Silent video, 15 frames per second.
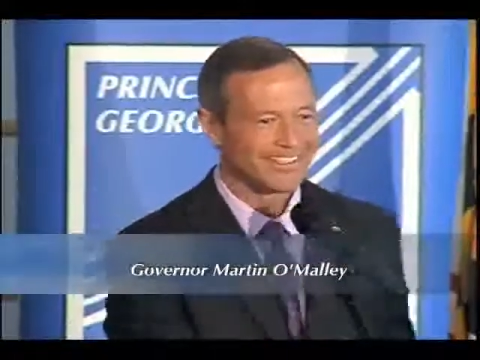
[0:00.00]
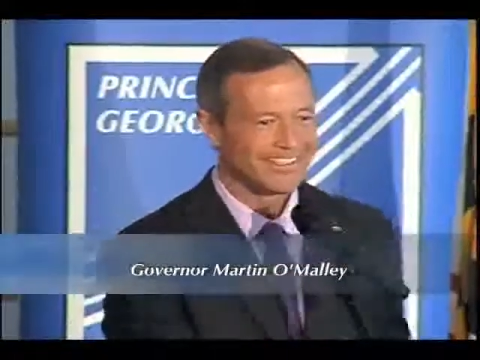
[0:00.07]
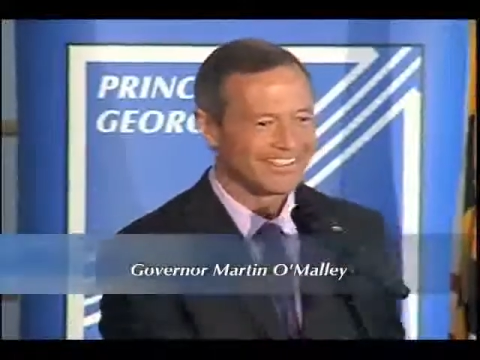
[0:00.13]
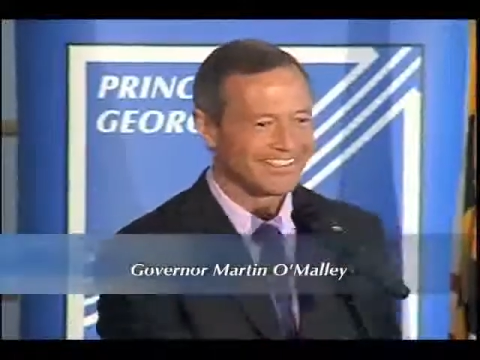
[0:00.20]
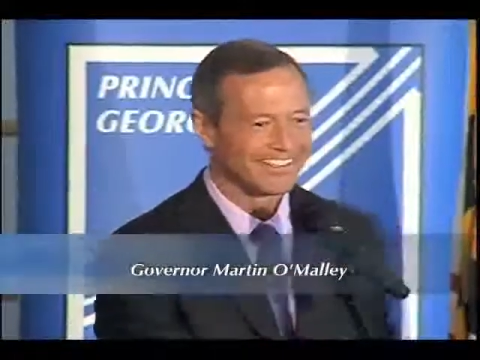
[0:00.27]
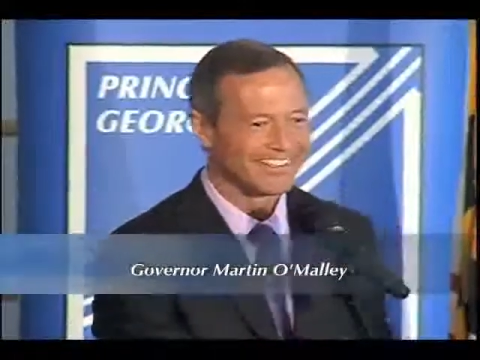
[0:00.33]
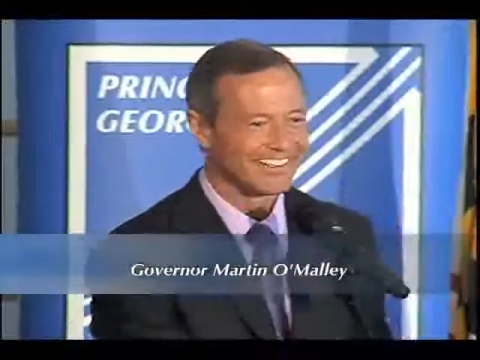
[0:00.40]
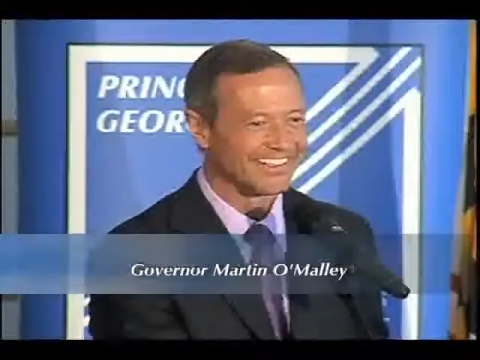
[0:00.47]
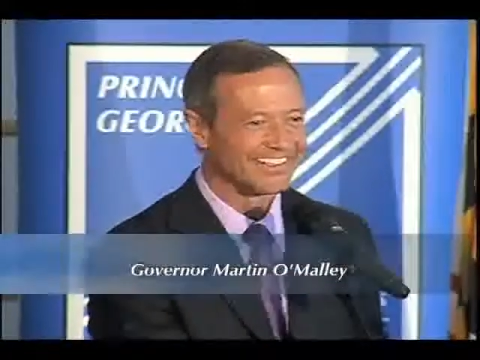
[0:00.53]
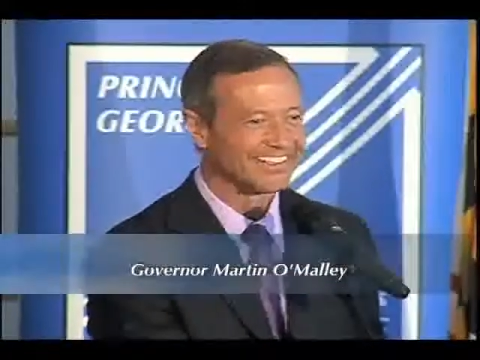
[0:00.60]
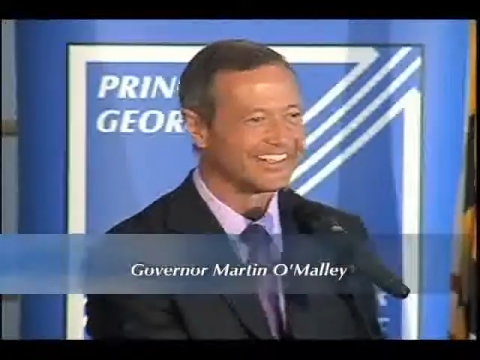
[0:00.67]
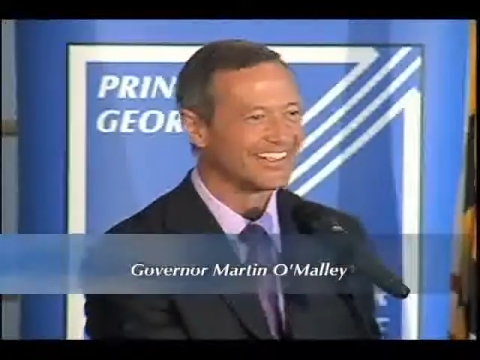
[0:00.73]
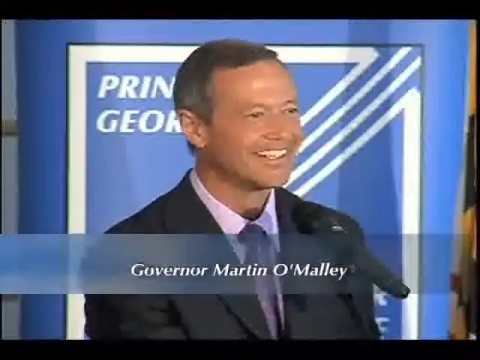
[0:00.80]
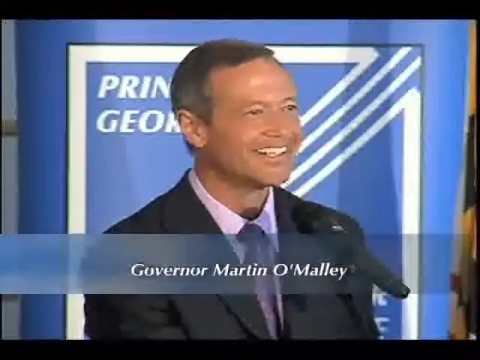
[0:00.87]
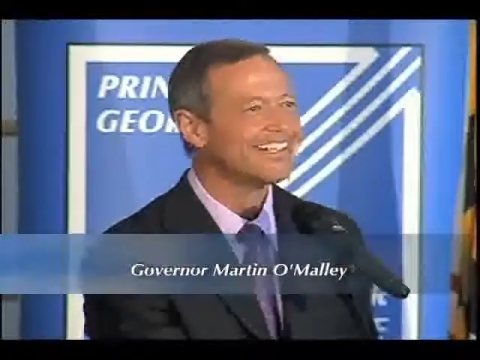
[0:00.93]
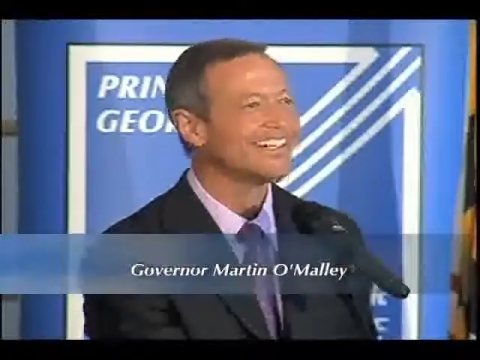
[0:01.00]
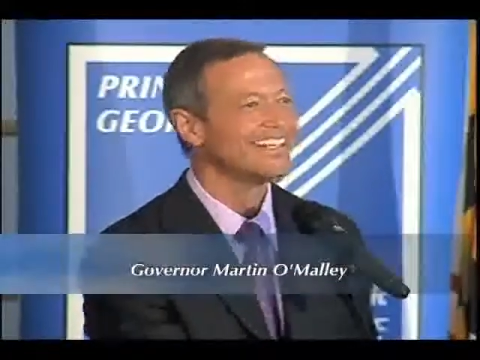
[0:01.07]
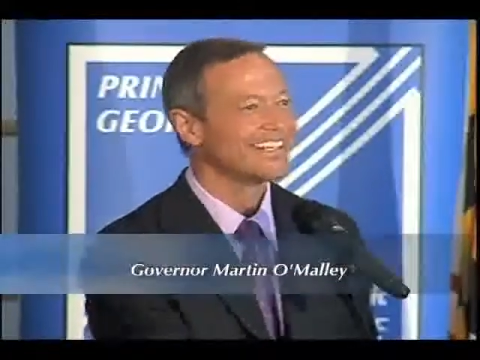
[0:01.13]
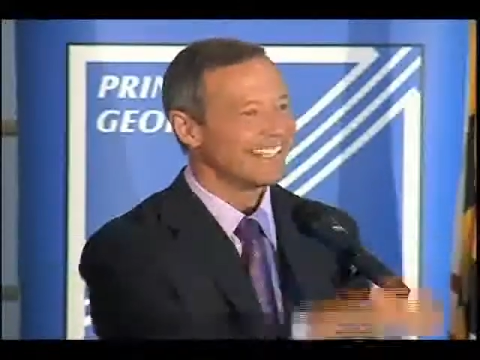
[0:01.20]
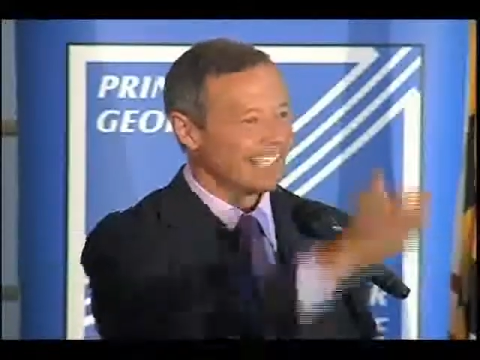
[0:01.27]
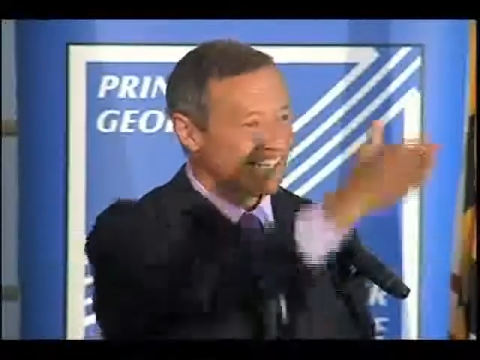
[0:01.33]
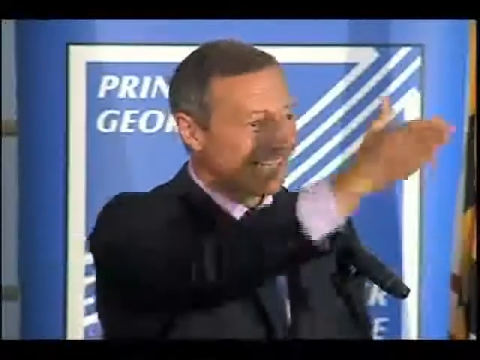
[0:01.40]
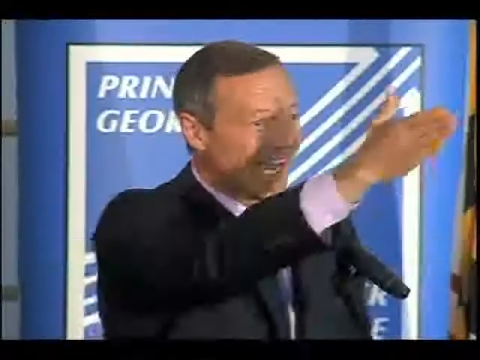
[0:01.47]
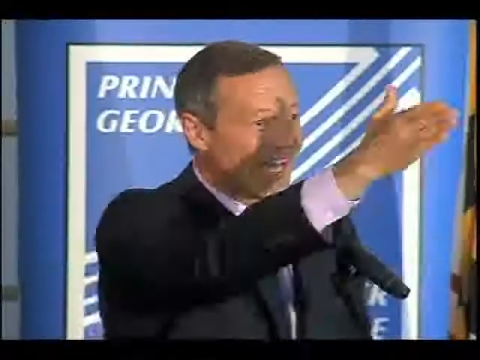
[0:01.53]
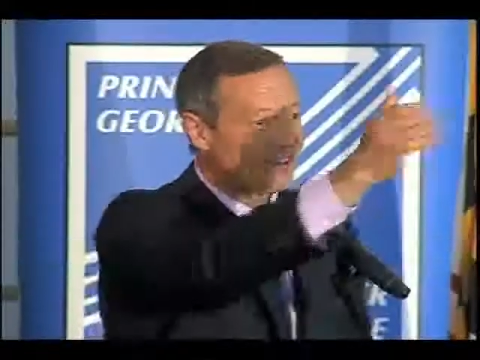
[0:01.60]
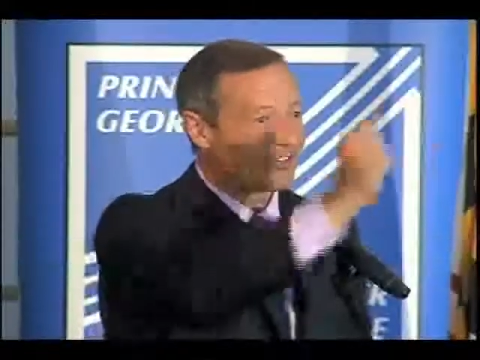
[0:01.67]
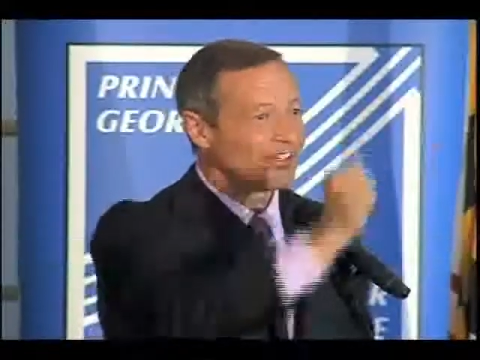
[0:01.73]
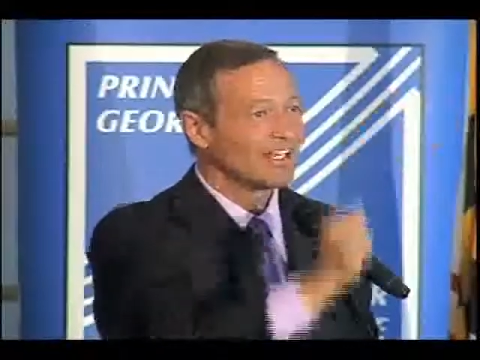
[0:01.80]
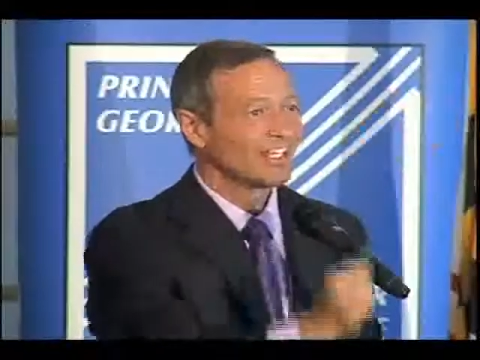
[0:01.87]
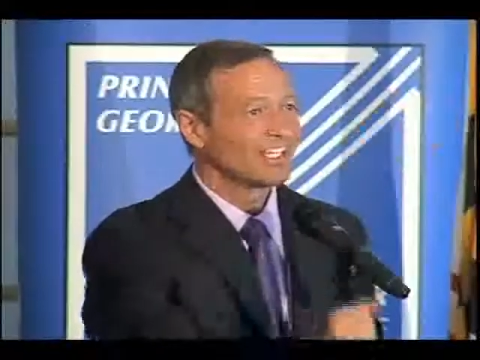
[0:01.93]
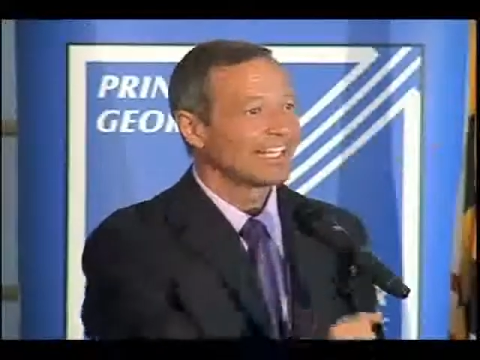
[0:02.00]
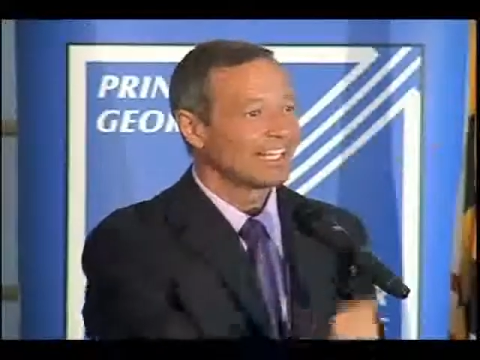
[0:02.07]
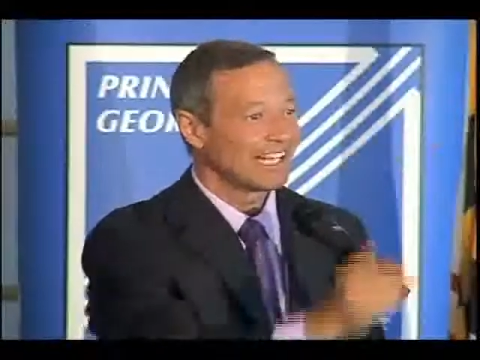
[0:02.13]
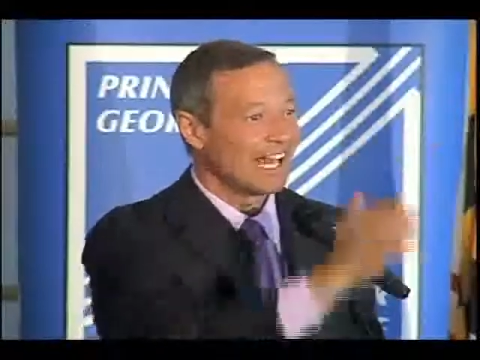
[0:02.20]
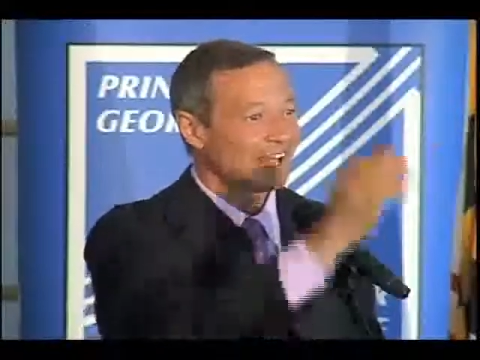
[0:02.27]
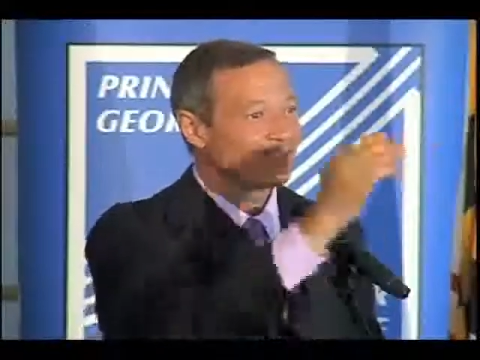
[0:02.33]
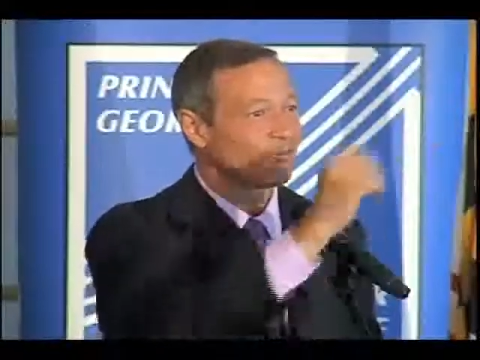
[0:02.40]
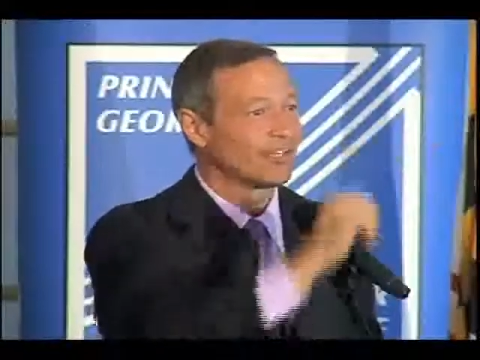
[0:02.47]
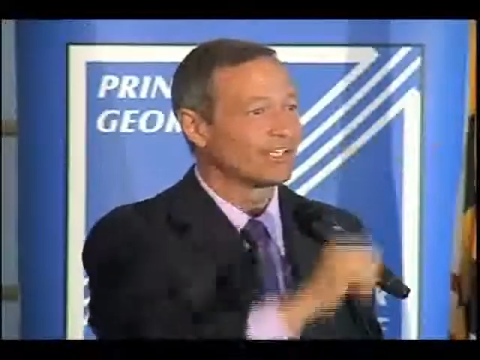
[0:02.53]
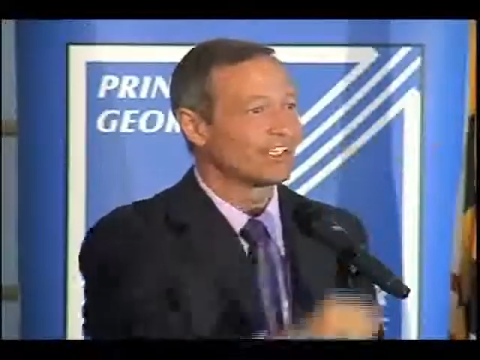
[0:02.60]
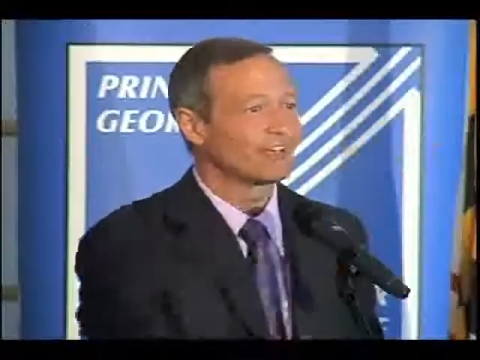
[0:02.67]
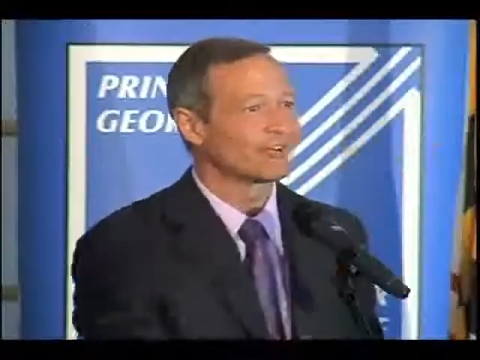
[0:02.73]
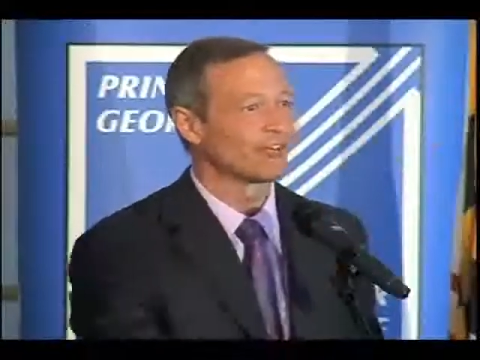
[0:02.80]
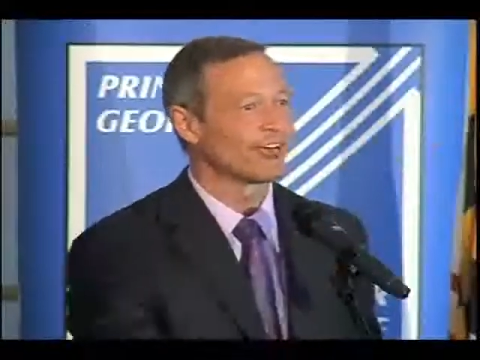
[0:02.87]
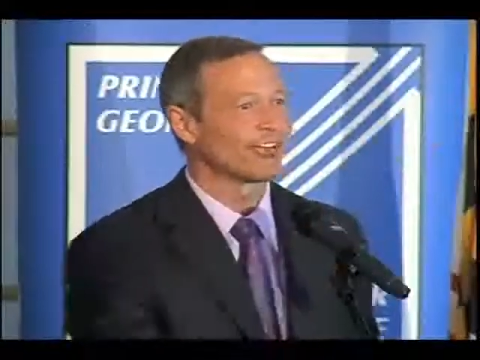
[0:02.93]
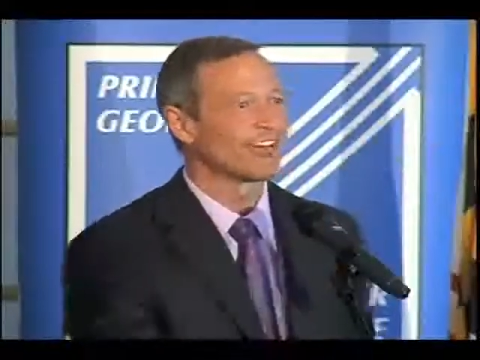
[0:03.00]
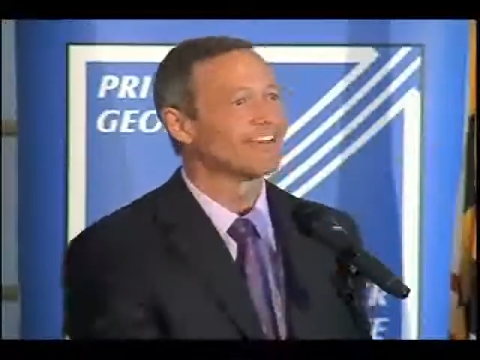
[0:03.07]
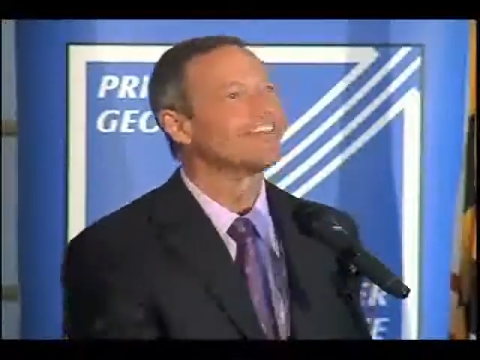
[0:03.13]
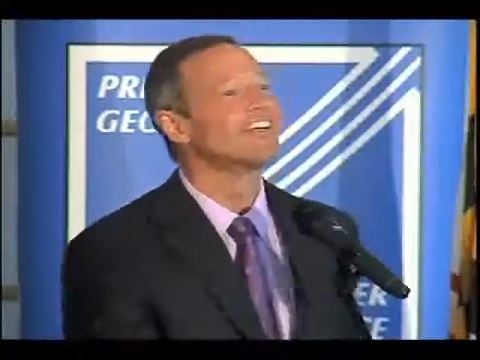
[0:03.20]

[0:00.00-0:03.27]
on our last one. Yes, sir.